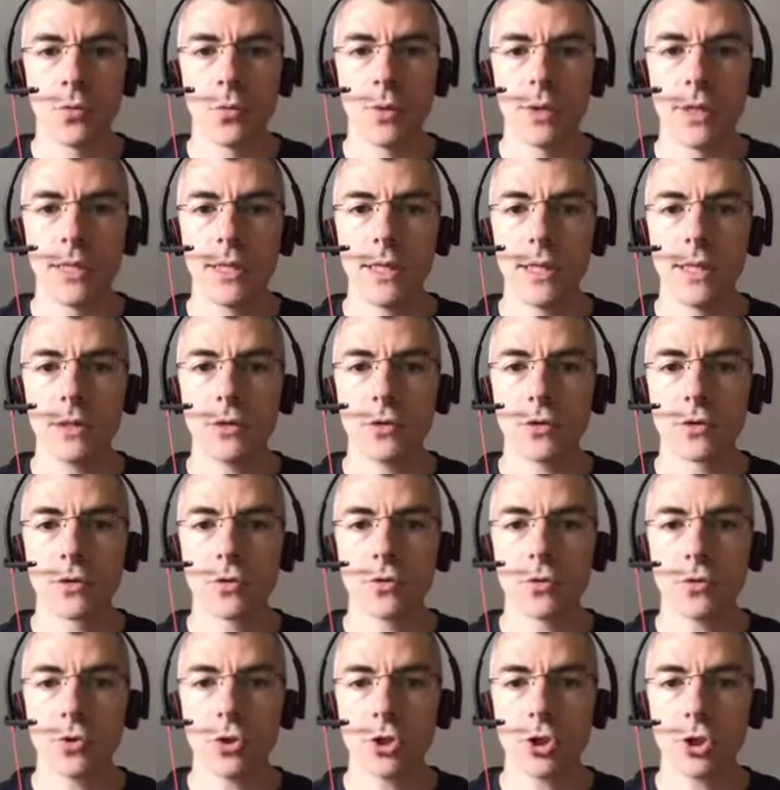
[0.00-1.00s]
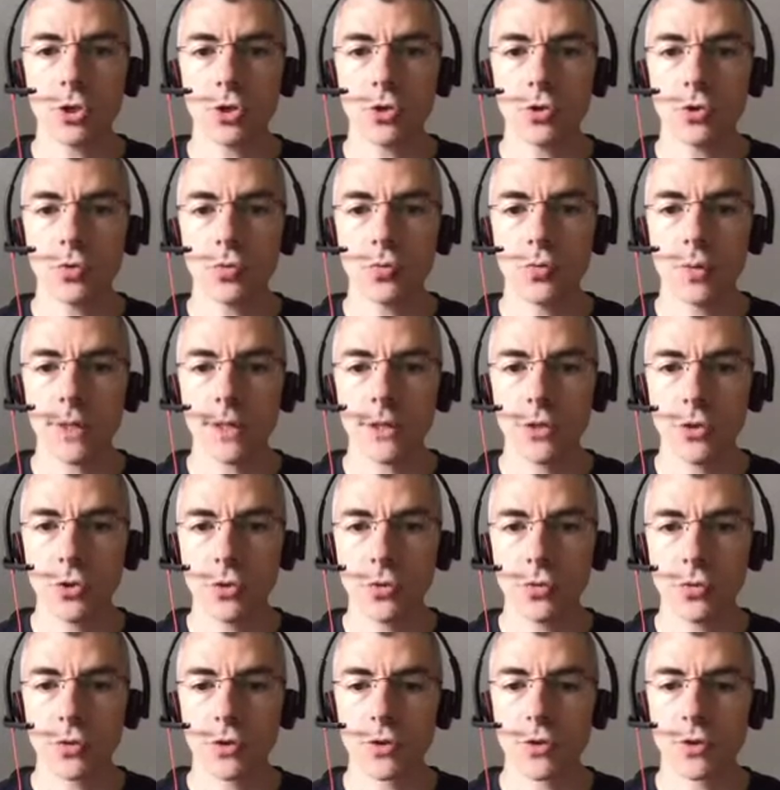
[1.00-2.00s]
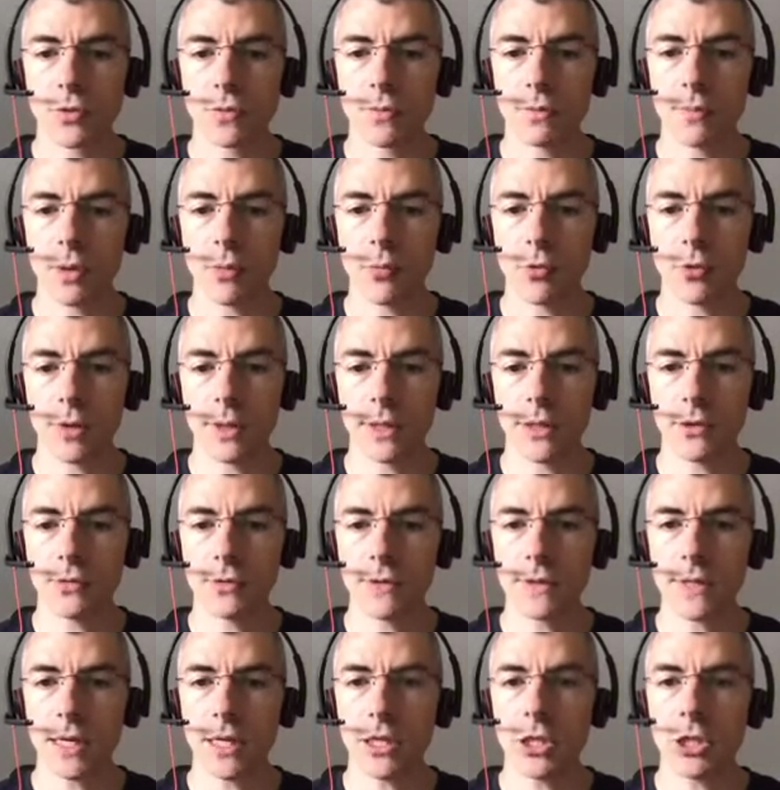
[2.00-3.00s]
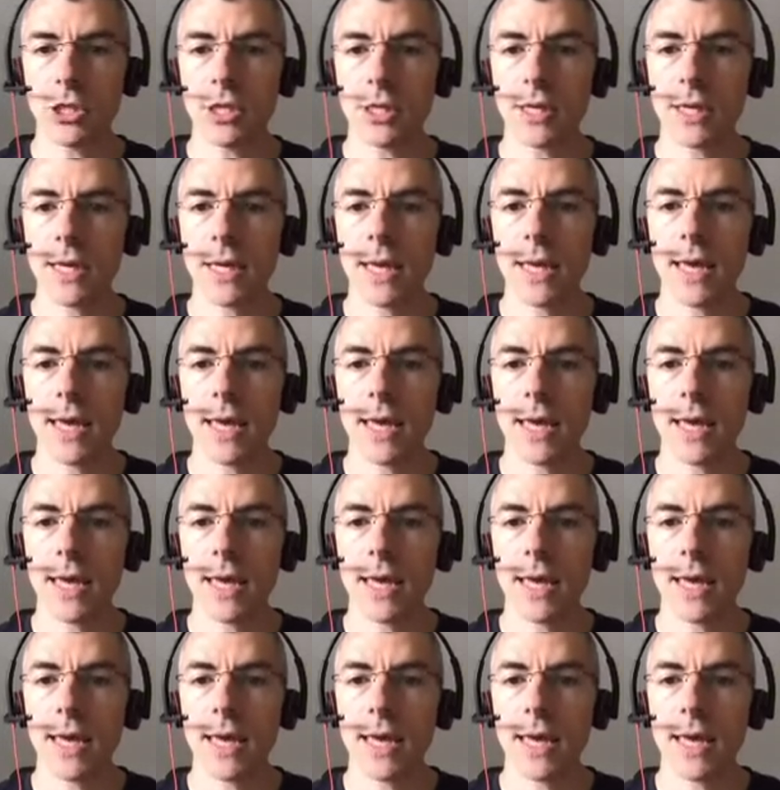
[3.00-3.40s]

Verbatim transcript: We needed a solution to reduce memory usage